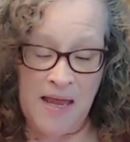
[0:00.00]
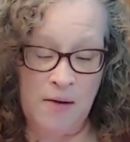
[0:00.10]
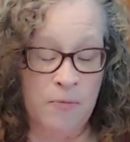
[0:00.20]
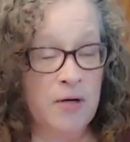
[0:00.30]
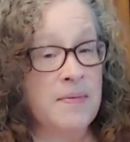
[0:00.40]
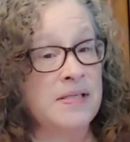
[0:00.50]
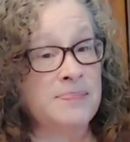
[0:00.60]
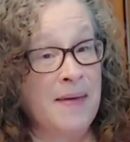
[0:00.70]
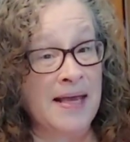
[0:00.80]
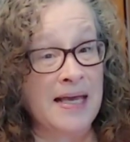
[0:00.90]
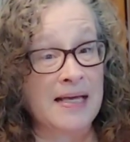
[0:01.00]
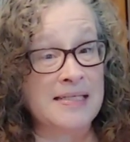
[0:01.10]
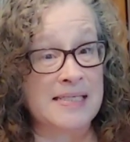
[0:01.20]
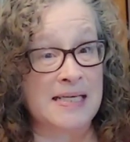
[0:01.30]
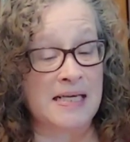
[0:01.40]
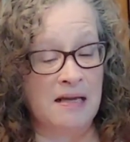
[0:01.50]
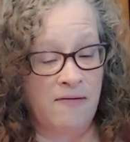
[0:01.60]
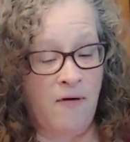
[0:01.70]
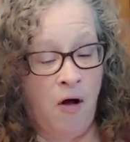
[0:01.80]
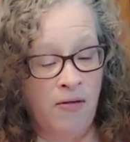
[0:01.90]
And we're going to be making a tea
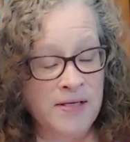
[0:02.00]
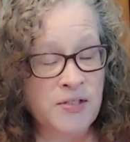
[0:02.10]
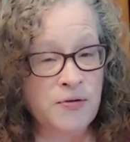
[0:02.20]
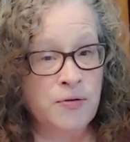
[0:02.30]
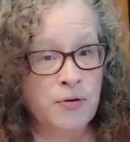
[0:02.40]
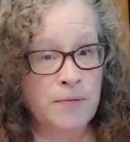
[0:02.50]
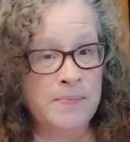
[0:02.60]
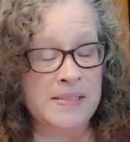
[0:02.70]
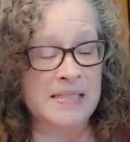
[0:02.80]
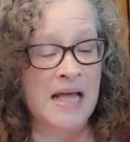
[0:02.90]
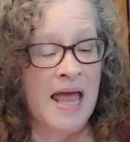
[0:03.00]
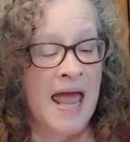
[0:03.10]
of all these herbs,